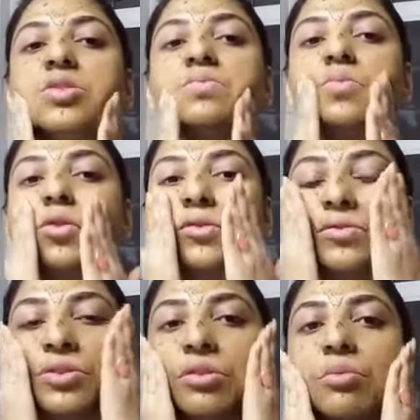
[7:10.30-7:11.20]

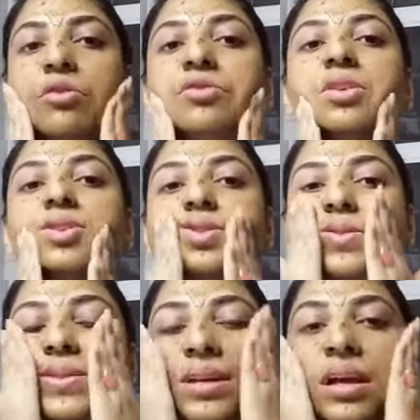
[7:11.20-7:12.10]
move remove
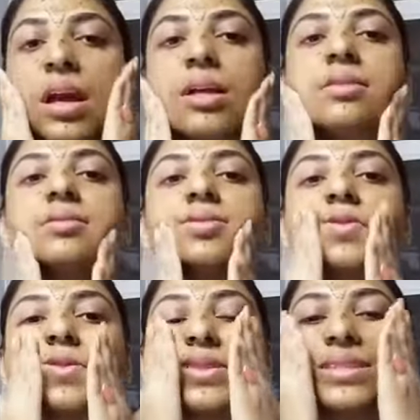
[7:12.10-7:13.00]
this in
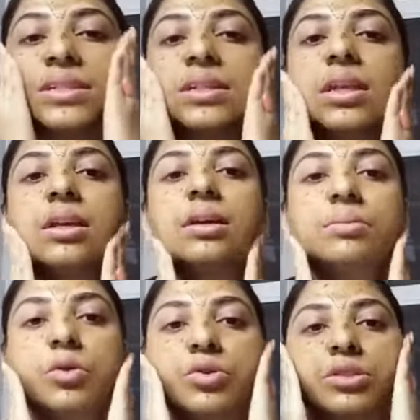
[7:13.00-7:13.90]
circular
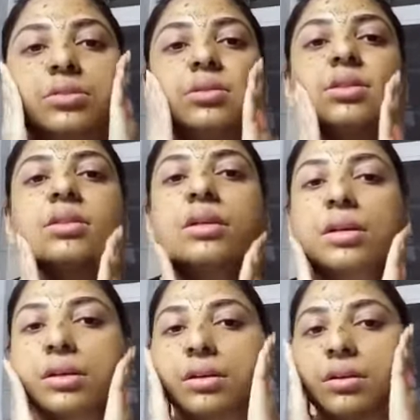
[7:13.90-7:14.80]
motions
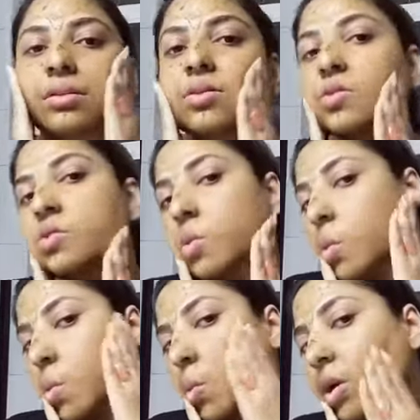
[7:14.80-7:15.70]

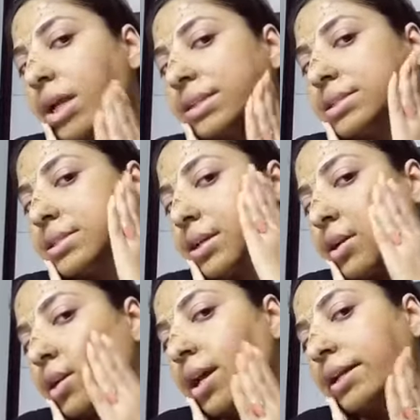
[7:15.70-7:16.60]
so let's
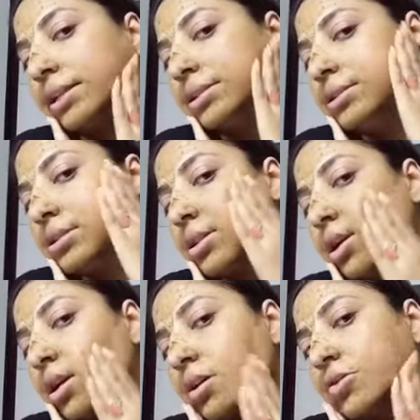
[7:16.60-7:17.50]
see like this
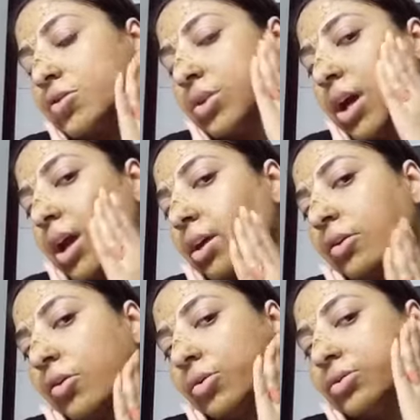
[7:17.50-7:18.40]
so the
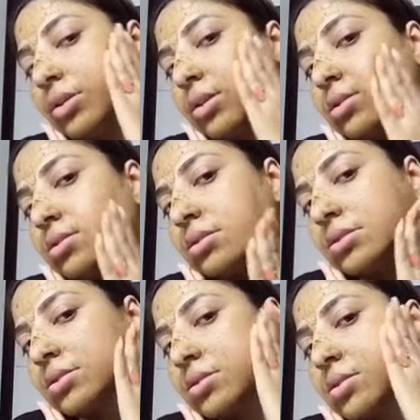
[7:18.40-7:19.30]
hair growth is